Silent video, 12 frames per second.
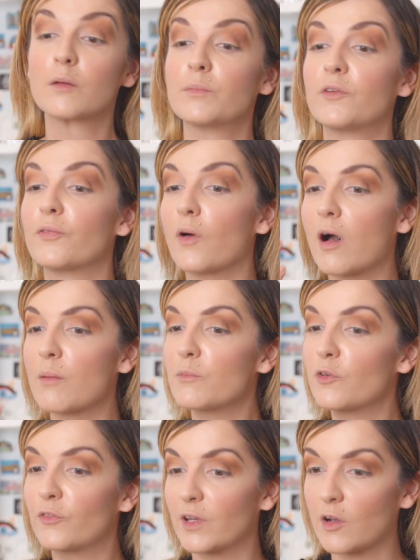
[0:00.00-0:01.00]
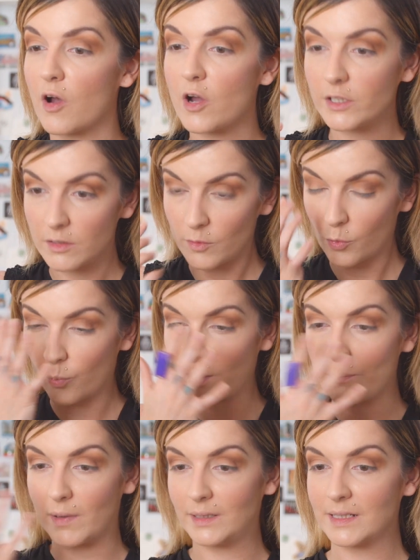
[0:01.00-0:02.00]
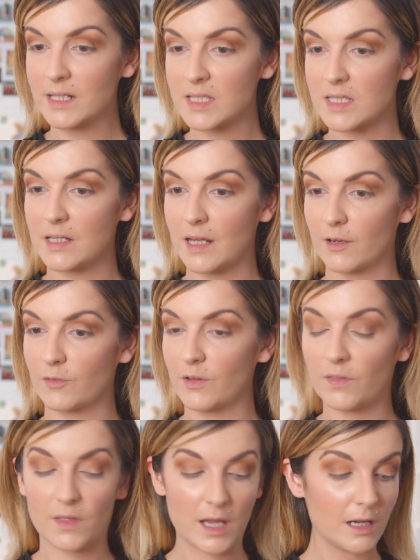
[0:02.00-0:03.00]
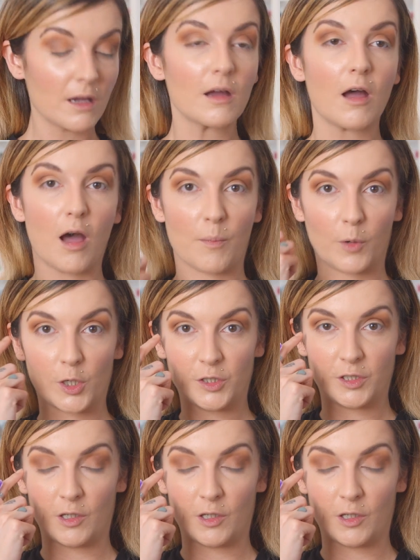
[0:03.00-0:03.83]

Before I'm moving on with my lids and everything, I'm gonna